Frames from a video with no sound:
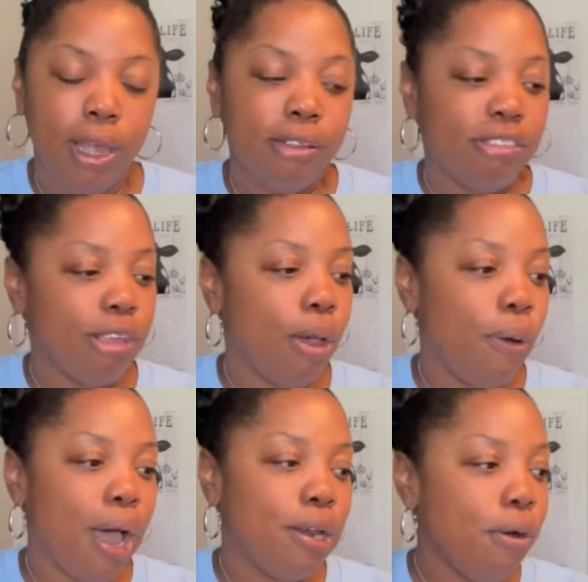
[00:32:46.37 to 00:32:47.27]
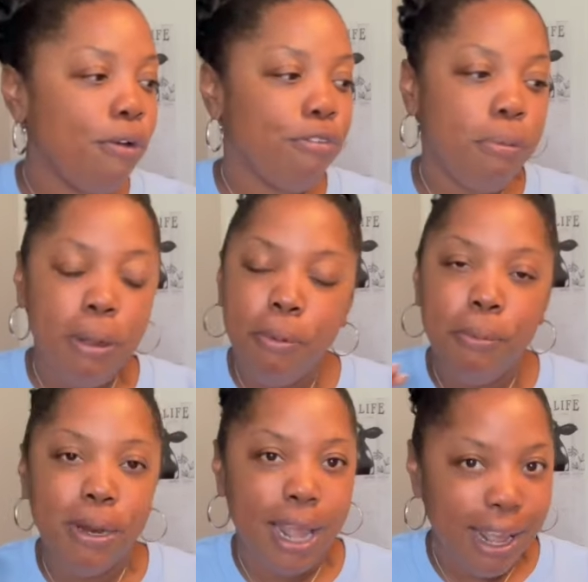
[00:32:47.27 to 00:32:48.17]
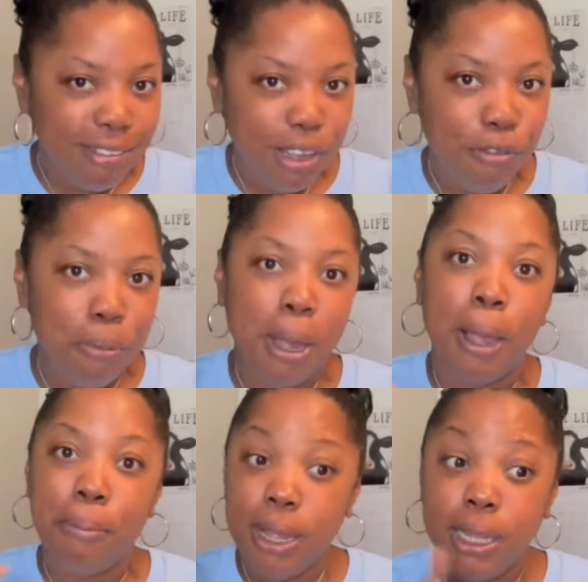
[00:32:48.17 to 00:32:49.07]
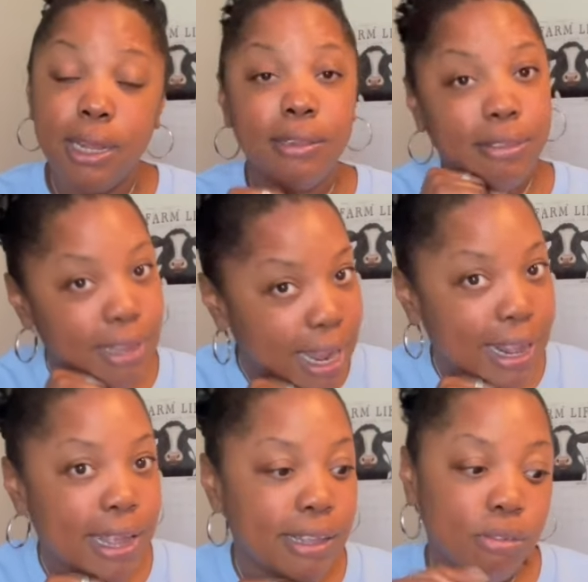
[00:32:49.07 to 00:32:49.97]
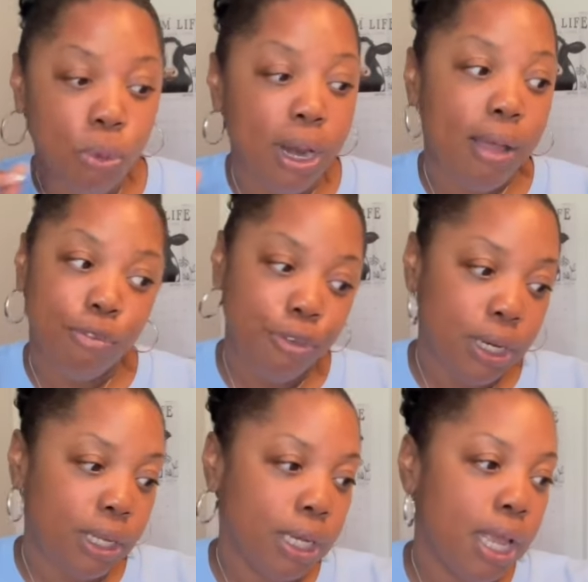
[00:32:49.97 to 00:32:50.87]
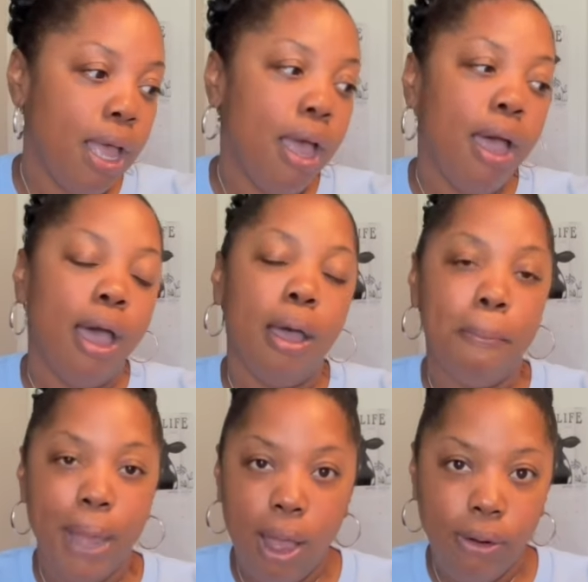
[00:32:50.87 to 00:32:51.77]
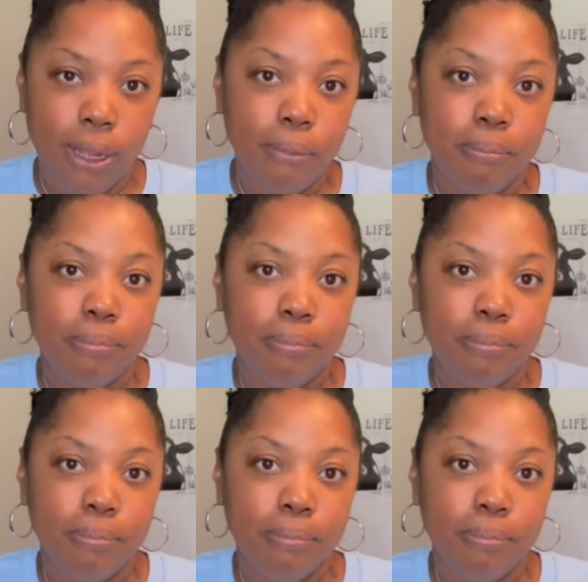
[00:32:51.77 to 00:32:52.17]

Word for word: So I know a few people have been asking for my opinion. That is what I'm feeling about it.